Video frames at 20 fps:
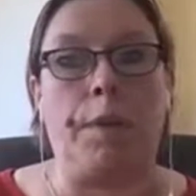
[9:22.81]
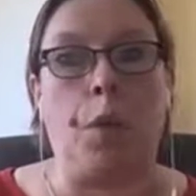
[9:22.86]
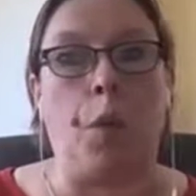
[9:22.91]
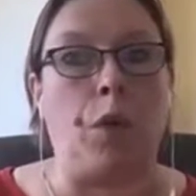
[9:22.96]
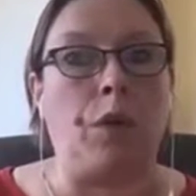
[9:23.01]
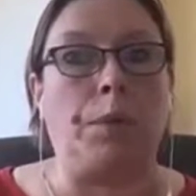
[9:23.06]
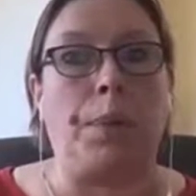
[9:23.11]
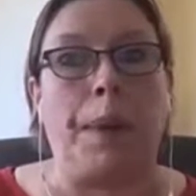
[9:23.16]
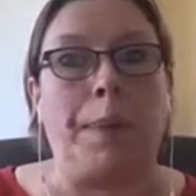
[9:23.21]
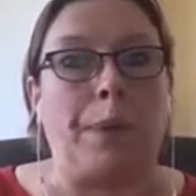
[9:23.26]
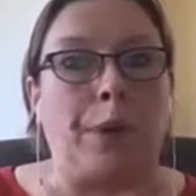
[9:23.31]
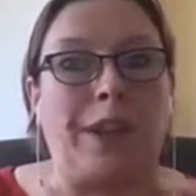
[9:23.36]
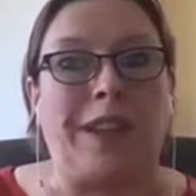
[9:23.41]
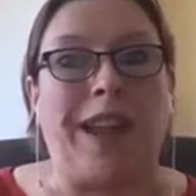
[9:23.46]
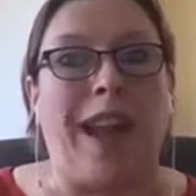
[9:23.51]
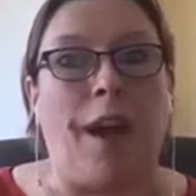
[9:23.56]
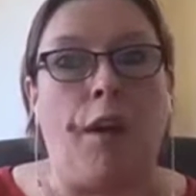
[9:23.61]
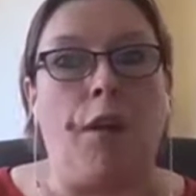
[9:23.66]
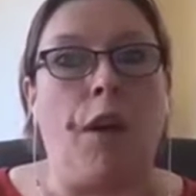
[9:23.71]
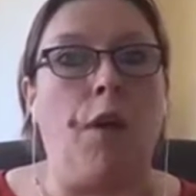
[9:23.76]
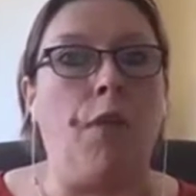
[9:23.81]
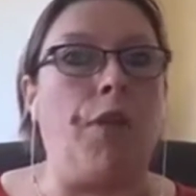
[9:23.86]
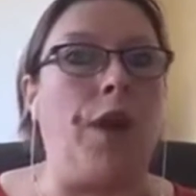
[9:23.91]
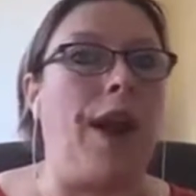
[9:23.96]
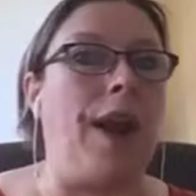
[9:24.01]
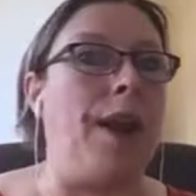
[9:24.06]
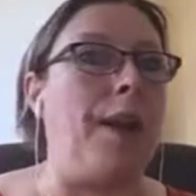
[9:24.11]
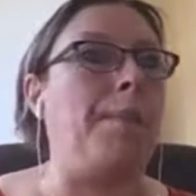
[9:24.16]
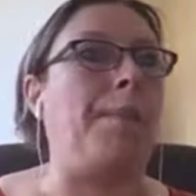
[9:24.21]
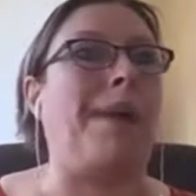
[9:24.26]
people to download their
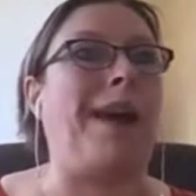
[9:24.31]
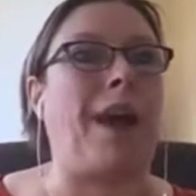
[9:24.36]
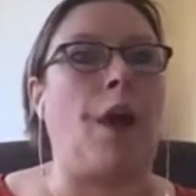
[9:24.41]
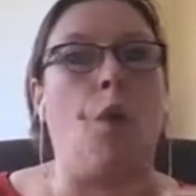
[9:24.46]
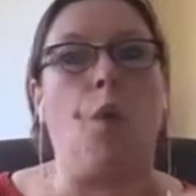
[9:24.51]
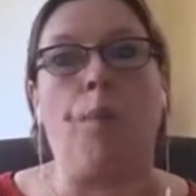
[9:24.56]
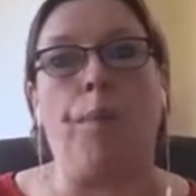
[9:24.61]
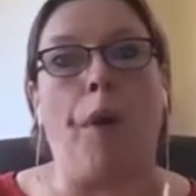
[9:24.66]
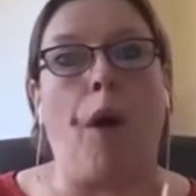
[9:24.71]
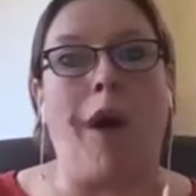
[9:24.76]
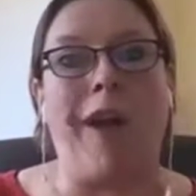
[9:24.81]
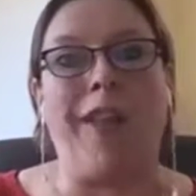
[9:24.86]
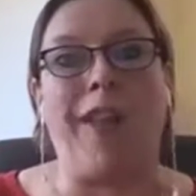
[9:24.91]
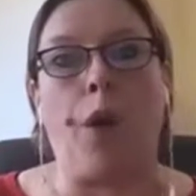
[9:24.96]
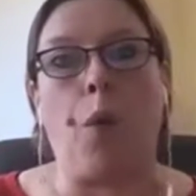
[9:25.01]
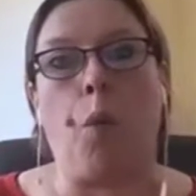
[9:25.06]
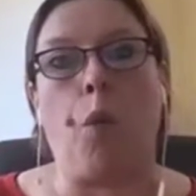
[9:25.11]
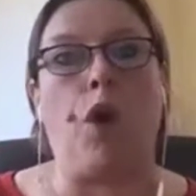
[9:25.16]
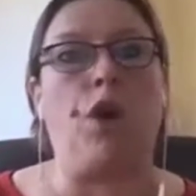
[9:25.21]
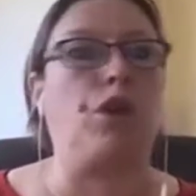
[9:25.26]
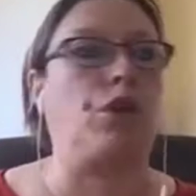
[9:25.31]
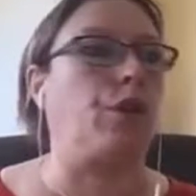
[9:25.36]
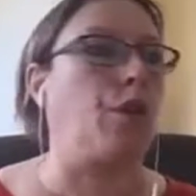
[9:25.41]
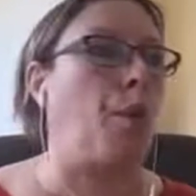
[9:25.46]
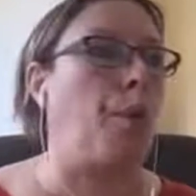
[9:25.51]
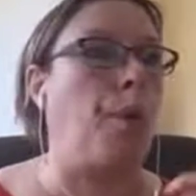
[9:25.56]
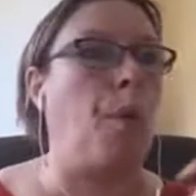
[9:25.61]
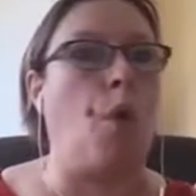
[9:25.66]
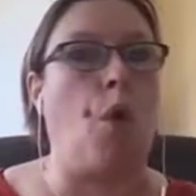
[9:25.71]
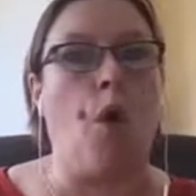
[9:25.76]
lead magnet or buy their workshop
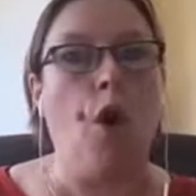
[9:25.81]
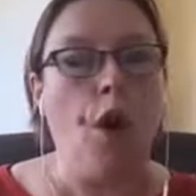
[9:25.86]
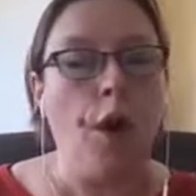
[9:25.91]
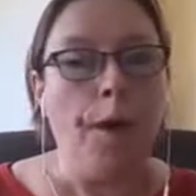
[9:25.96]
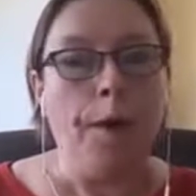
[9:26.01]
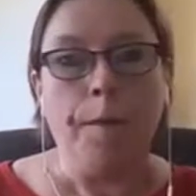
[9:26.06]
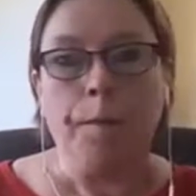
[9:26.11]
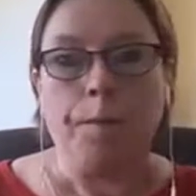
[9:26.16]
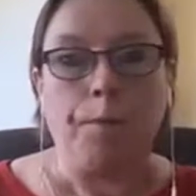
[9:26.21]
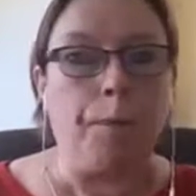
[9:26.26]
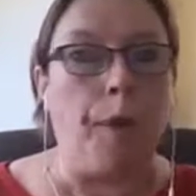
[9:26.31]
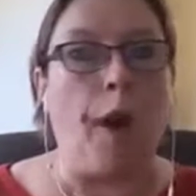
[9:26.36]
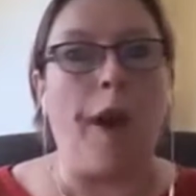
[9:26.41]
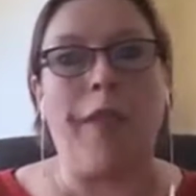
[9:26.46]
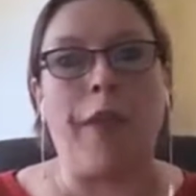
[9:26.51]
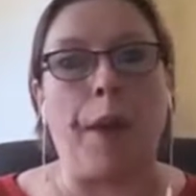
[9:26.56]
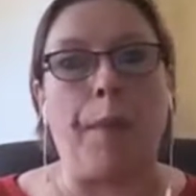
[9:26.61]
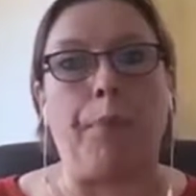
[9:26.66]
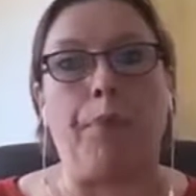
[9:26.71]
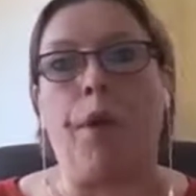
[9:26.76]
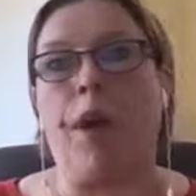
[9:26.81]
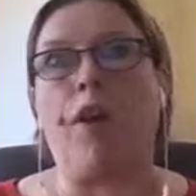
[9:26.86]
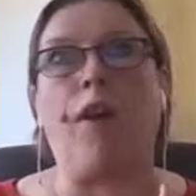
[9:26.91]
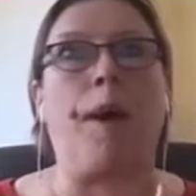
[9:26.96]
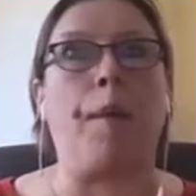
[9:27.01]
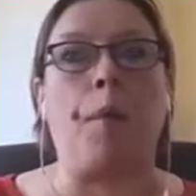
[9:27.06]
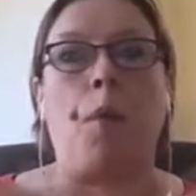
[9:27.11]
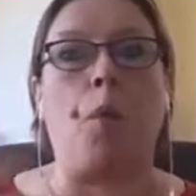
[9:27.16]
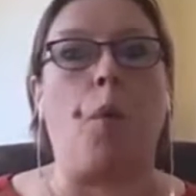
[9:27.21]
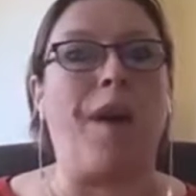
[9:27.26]
or buy their program or
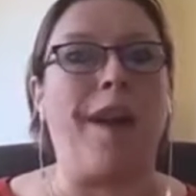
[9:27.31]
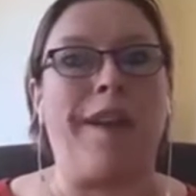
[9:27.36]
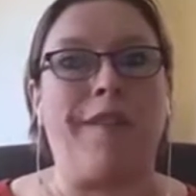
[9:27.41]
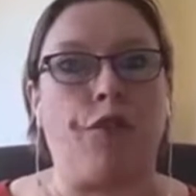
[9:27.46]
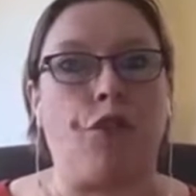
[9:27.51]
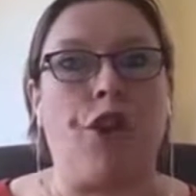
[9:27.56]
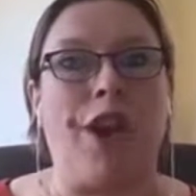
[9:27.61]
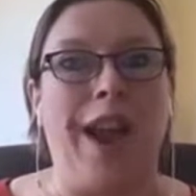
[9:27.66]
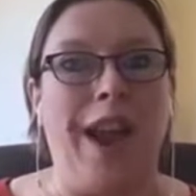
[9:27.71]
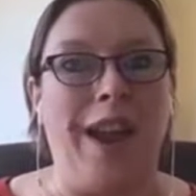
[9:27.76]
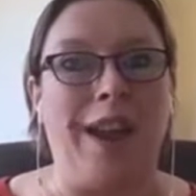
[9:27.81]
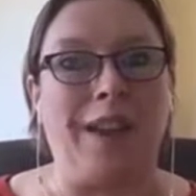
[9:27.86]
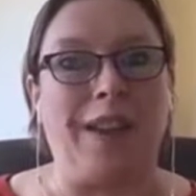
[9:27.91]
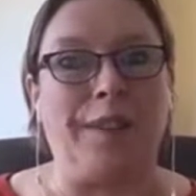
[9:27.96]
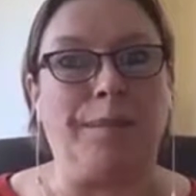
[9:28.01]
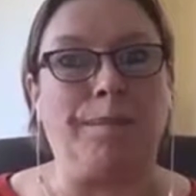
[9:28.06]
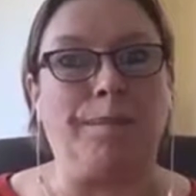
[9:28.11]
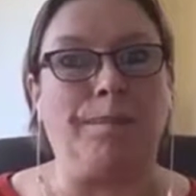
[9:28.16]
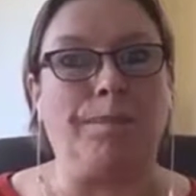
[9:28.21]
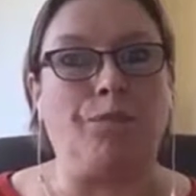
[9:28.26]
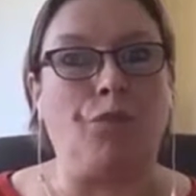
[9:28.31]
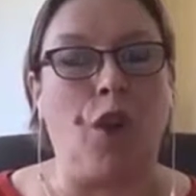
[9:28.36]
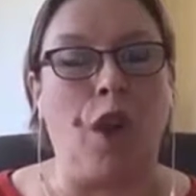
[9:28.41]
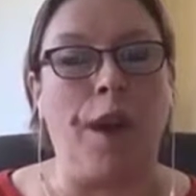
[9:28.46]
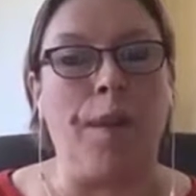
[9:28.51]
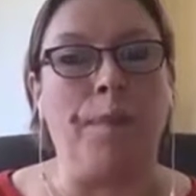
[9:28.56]
whatever it is, right?